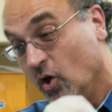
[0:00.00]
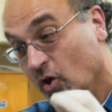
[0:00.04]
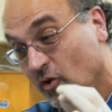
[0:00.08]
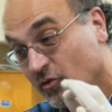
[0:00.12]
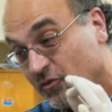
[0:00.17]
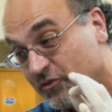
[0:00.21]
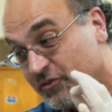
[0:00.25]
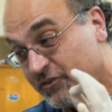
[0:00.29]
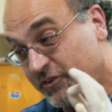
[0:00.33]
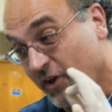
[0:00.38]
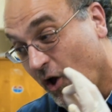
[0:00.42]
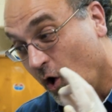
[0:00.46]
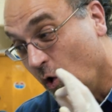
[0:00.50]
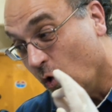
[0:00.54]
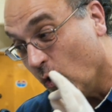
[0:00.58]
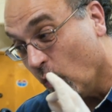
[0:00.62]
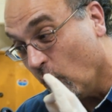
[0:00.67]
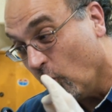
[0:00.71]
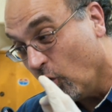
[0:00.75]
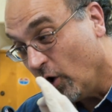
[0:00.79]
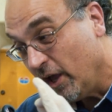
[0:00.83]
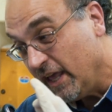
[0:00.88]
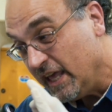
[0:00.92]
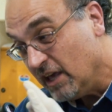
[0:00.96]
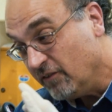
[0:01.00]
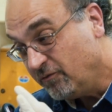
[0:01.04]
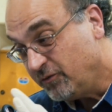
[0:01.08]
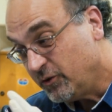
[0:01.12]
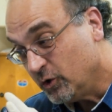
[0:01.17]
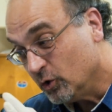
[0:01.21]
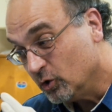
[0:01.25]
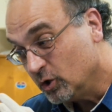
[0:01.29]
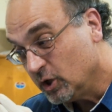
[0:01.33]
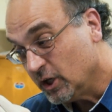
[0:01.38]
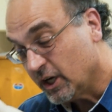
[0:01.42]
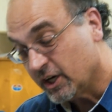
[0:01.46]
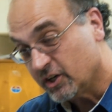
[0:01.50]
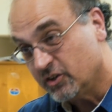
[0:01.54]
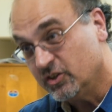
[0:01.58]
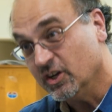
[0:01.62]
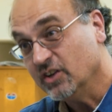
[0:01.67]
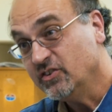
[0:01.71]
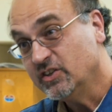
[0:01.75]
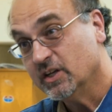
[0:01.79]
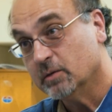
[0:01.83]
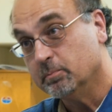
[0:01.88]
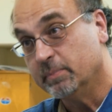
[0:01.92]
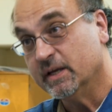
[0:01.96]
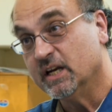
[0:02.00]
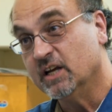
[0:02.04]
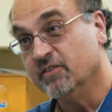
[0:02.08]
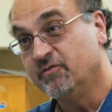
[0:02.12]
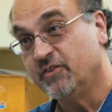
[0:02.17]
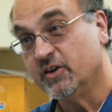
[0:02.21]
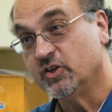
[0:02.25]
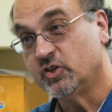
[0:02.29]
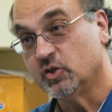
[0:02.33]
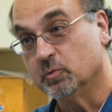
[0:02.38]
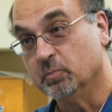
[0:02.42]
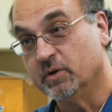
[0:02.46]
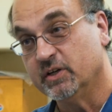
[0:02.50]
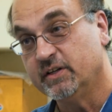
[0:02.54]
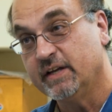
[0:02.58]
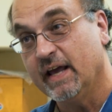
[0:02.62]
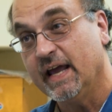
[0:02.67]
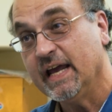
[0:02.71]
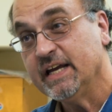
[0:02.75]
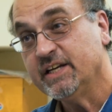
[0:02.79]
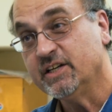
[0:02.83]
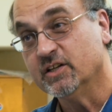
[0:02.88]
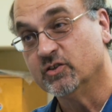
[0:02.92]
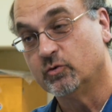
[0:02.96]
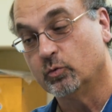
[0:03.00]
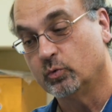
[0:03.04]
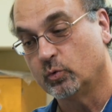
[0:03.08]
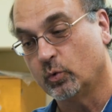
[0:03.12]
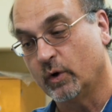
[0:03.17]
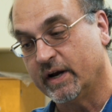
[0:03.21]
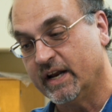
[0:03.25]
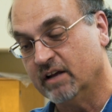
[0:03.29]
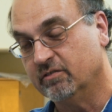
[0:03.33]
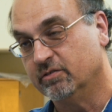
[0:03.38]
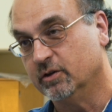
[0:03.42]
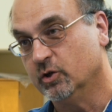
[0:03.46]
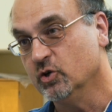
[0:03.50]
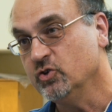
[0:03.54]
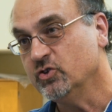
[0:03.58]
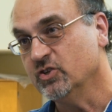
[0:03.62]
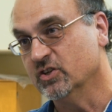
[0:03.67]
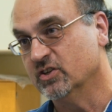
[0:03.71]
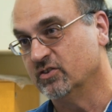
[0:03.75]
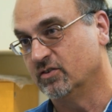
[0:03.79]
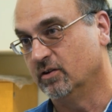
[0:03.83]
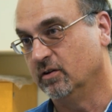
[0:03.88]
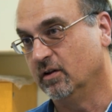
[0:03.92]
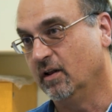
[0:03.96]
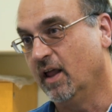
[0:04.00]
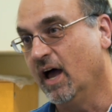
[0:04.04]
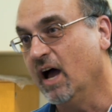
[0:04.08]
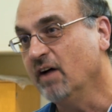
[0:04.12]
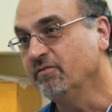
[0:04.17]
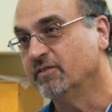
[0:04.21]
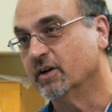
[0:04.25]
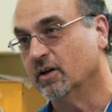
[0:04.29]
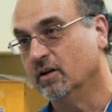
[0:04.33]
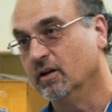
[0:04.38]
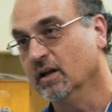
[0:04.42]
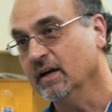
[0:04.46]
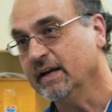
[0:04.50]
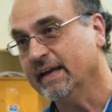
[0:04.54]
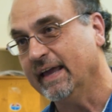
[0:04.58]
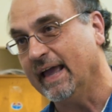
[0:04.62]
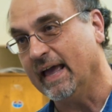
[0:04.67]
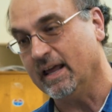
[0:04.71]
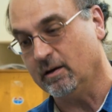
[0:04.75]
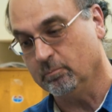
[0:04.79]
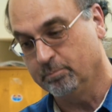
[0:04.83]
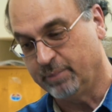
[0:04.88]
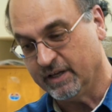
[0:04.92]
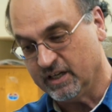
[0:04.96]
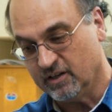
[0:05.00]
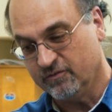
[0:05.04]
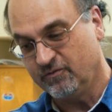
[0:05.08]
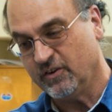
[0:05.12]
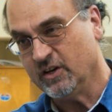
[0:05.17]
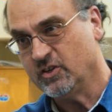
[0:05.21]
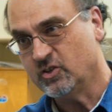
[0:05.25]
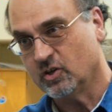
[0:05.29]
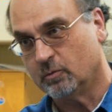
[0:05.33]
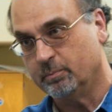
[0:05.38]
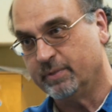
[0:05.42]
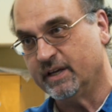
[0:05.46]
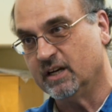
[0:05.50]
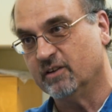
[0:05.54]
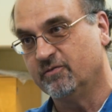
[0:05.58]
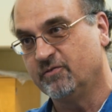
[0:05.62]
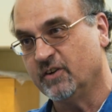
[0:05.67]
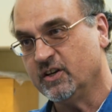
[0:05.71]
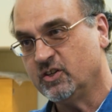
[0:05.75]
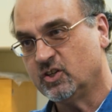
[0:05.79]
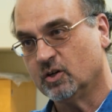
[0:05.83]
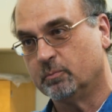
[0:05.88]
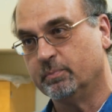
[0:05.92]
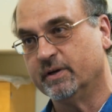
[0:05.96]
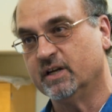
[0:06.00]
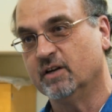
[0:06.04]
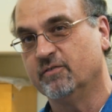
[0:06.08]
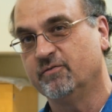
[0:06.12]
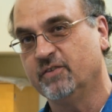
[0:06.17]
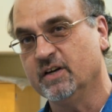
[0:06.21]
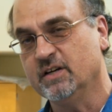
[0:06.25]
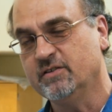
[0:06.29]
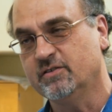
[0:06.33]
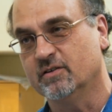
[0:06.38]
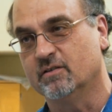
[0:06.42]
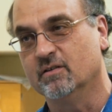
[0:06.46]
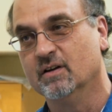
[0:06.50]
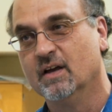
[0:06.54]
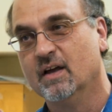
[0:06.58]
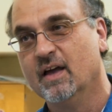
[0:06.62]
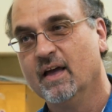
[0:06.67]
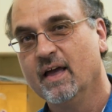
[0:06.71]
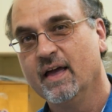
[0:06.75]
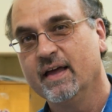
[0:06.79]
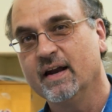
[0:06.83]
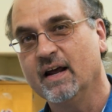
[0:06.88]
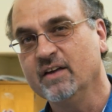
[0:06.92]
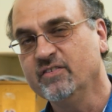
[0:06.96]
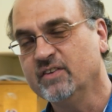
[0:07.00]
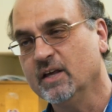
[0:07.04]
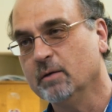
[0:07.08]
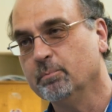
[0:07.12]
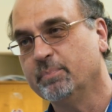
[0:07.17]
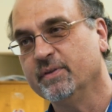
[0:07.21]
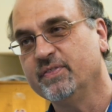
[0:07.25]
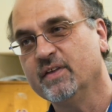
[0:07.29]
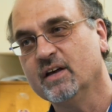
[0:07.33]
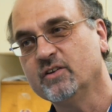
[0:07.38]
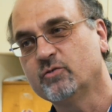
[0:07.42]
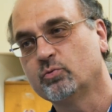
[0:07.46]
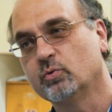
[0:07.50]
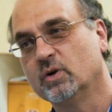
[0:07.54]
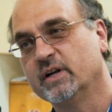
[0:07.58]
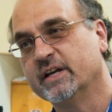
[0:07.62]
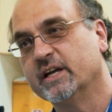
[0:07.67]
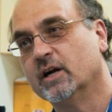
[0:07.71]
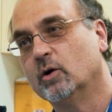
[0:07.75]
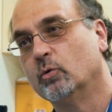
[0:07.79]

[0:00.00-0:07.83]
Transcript: So if you look just at beneficial mutations, which is what evolutionists love to look at, beneficial, beneficial, beneficial, and I say, but that's really